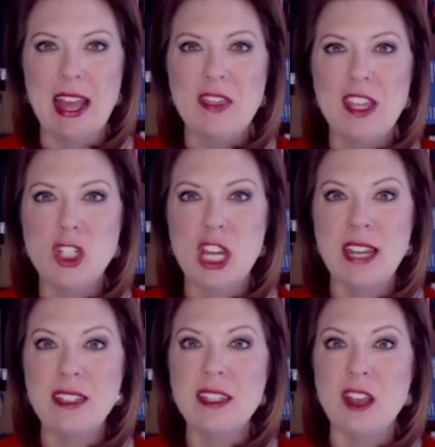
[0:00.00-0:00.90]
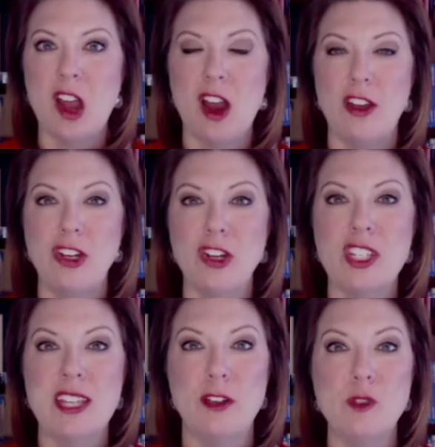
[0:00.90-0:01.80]
Then chances are your
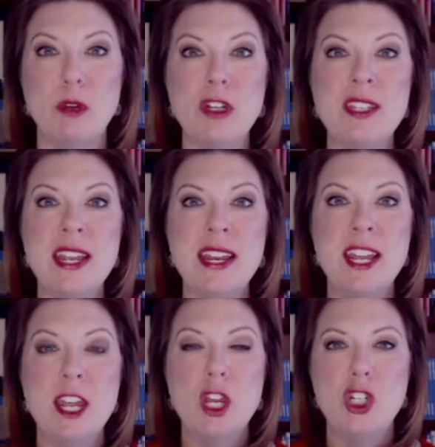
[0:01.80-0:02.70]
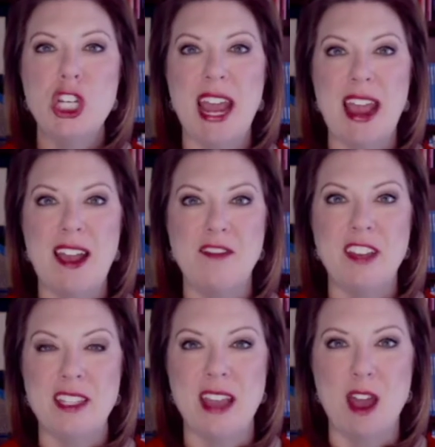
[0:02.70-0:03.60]
salesperson should have
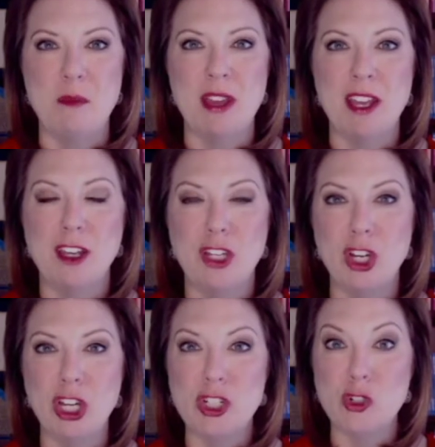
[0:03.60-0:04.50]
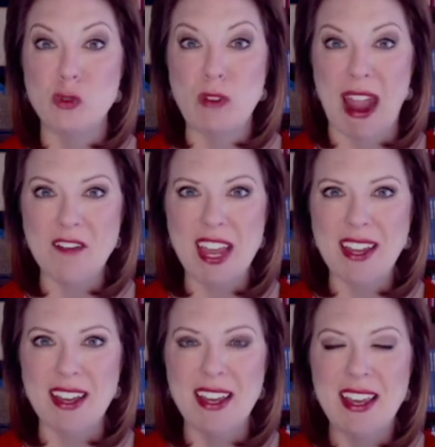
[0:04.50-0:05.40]
some good traffic,